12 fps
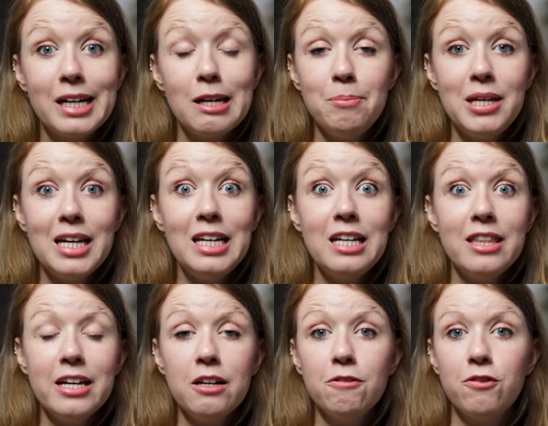but it can be
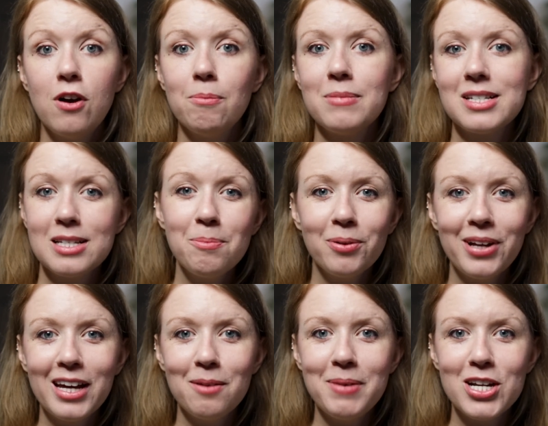anything from simple
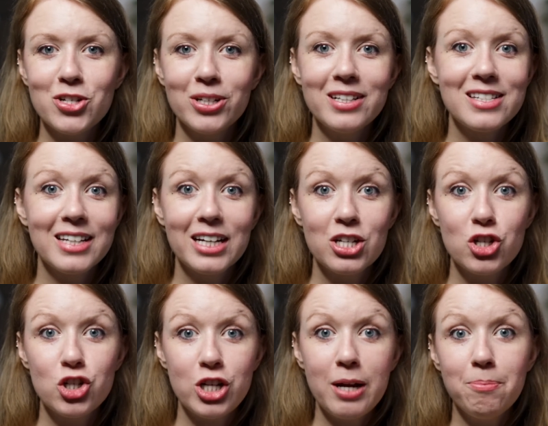animations like
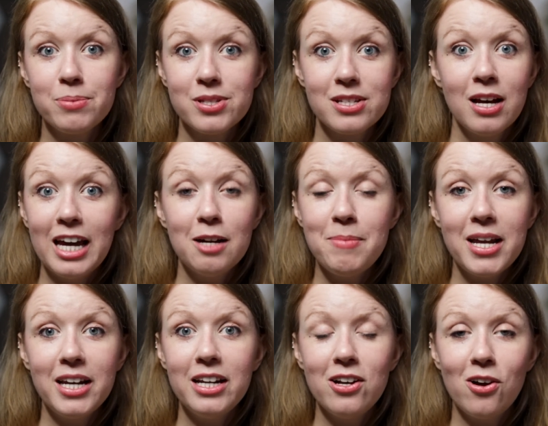shapes
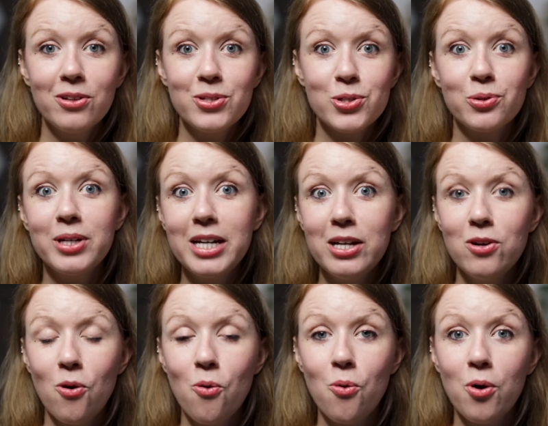animating on screen
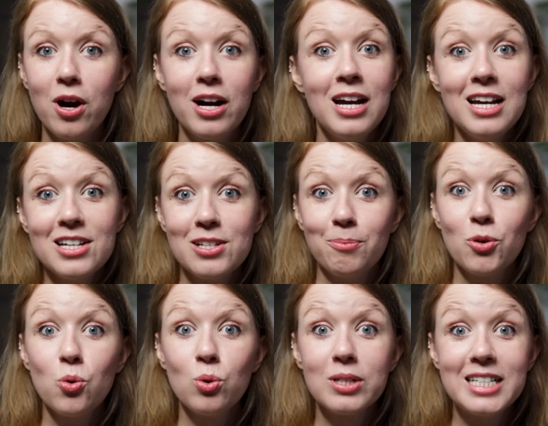or some
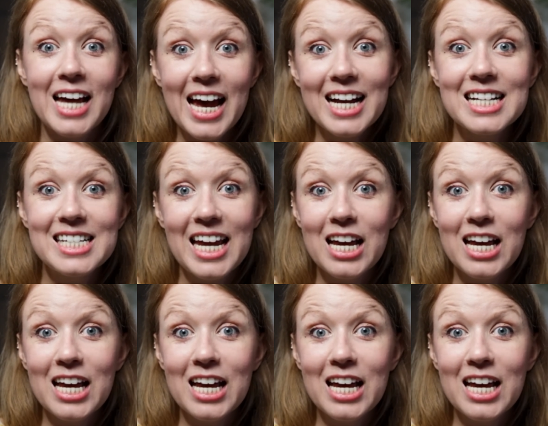cool text